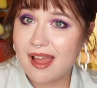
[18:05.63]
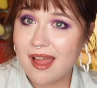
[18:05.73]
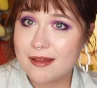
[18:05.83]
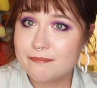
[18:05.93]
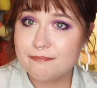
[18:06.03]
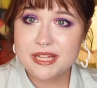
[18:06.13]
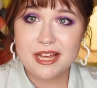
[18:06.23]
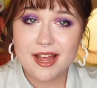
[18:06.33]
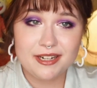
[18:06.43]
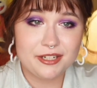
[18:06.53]
Um,
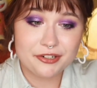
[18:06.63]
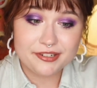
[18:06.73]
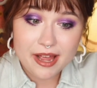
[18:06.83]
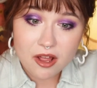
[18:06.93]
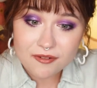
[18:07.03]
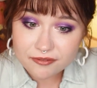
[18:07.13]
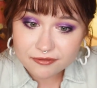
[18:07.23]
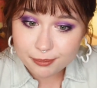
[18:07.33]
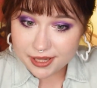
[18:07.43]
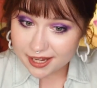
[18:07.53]
be kind to
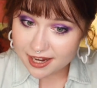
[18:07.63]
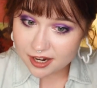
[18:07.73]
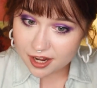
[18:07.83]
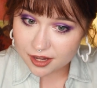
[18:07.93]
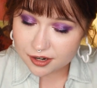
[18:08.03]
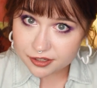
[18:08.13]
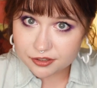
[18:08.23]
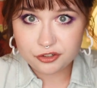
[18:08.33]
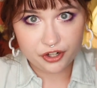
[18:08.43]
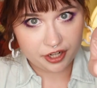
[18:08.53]
yourself be kind to
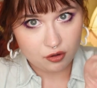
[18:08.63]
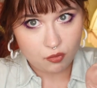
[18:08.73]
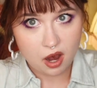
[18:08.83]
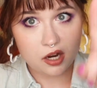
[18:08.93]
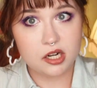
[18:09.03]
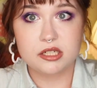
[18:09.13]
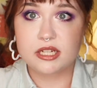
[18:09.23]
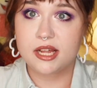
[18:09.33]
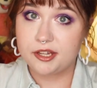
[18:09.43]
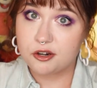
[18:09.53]
others, drink your water,
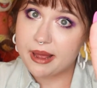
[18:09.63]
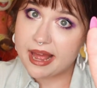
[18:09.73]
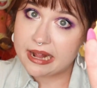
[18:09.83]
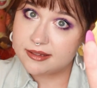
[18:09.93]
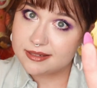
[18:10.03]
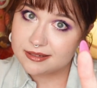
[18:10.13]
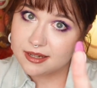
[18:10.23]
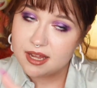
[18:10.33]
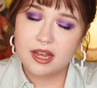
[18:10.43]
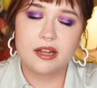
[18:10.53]
take your meds,
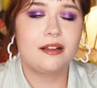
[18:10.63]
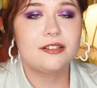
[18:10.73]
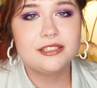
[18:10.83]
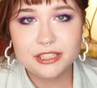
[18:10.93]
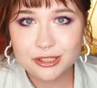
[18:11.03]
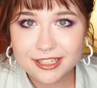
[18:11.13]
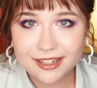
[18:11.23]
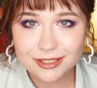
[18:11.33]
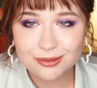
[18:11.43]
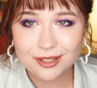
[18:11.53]
and I will see you in the
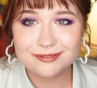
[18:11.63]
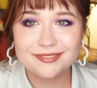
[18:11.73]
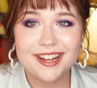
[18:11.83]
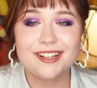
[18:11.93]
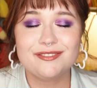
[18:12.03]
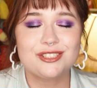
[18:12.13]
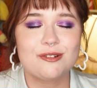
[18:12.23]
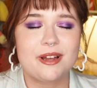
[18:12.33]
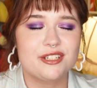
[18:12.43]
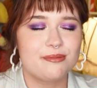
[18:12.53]
next one. I love you
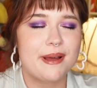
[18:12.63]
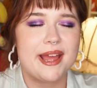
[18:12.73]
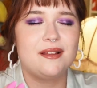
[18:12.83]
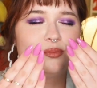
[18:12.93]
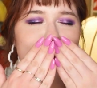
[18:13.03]
so much. Bye.